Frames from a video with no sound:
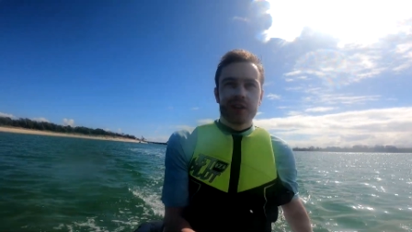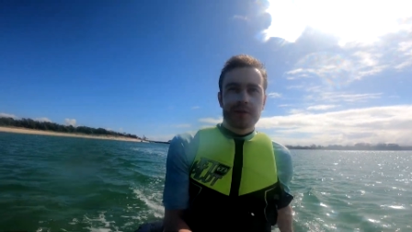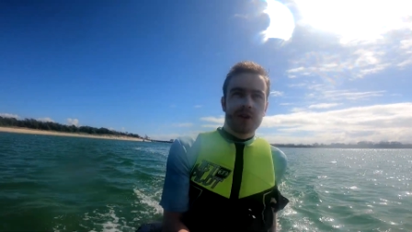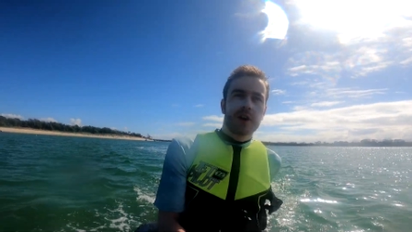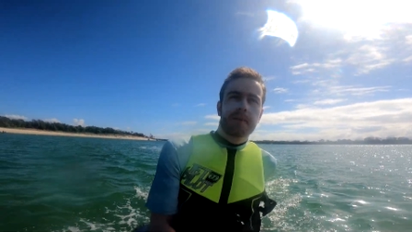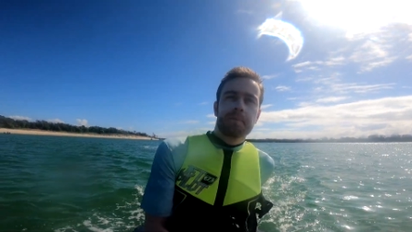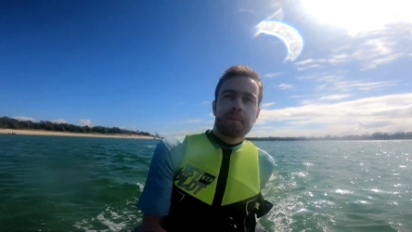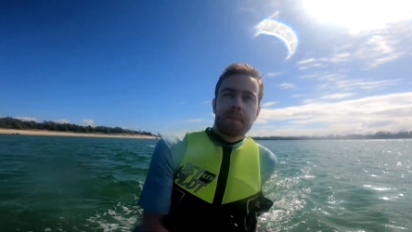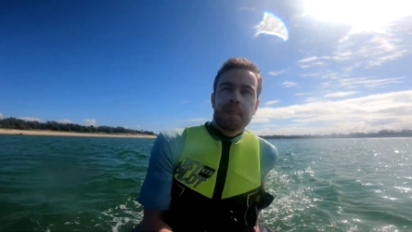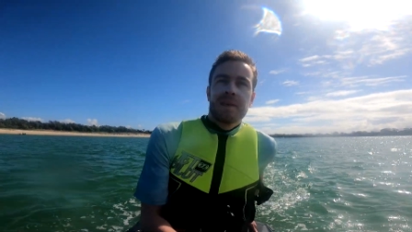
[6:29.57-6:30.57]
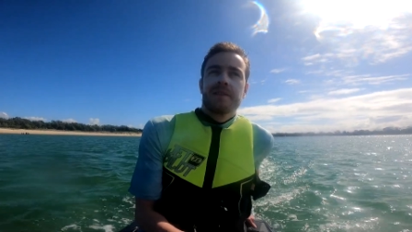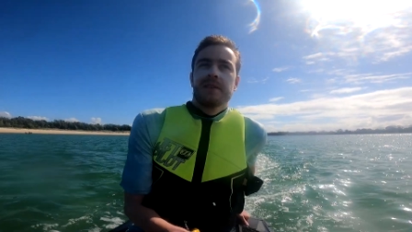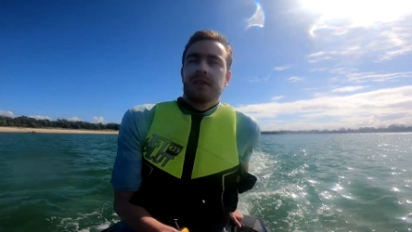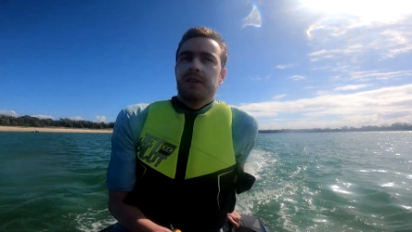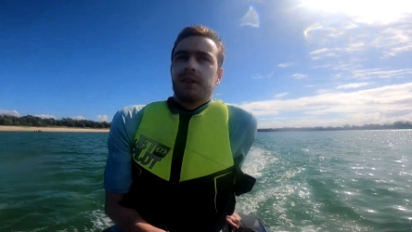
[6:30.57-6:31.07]
you
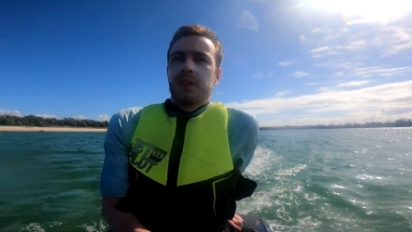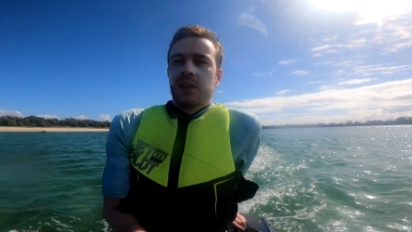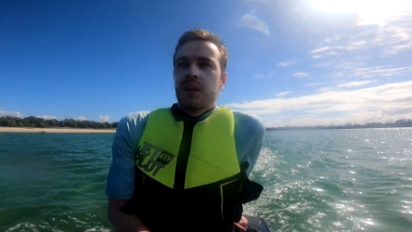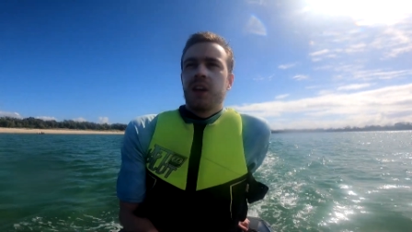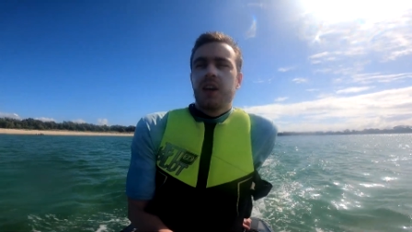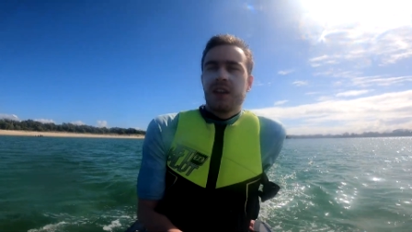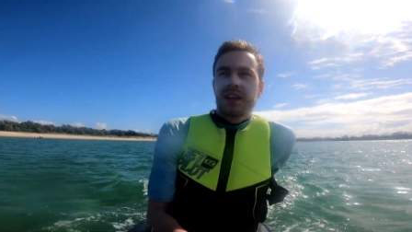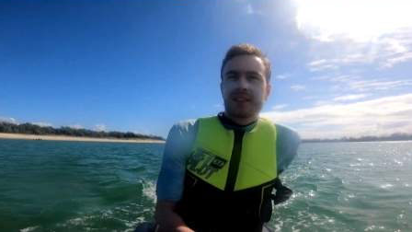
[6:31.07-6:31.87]
know.